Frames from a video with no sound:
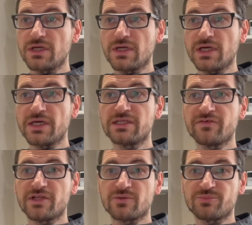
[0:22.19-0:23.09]
I
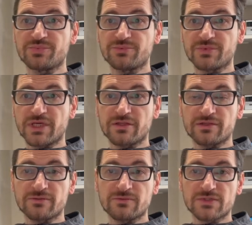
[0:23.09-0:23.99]
develop
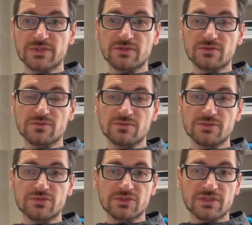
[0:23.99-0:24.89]
Galleon, so
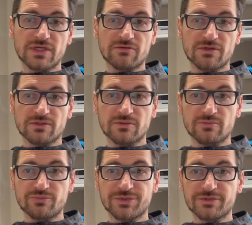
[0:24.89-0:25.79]
usually I run
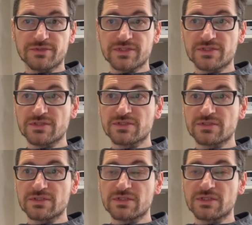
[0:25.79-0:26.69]

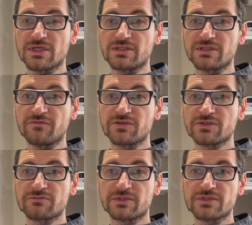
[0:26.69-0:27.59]
pre-releases, not the official
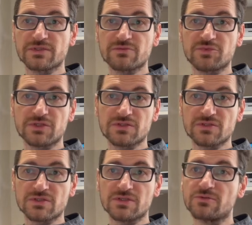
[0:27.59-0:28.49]
releases, but this is
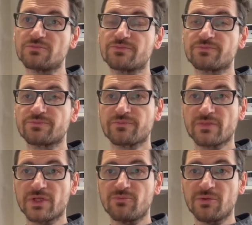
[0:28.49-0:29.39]
the
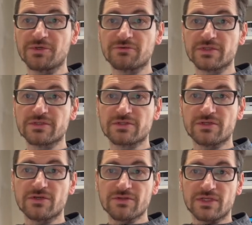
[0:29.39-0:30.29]
public release, so I
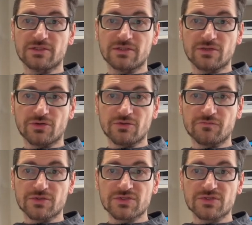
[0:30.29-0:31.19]
know that the current
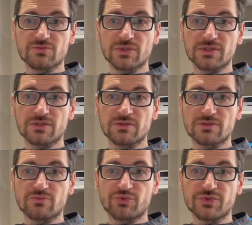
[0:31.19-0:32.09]
version is
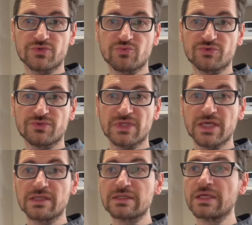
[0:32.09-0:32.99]

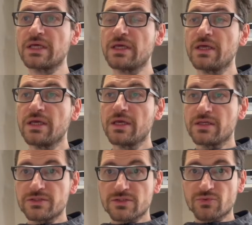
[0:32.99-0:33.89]
1.2.8.
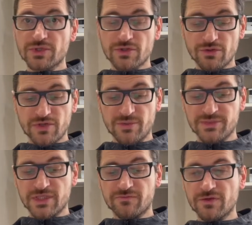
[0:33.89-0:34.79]
So we're going to go grab
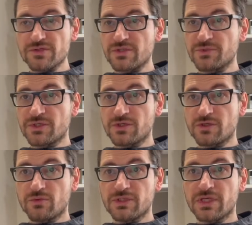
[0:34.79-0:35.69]
that. First, I'm going to
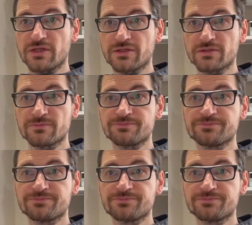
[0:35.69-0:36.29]
quit Galleon.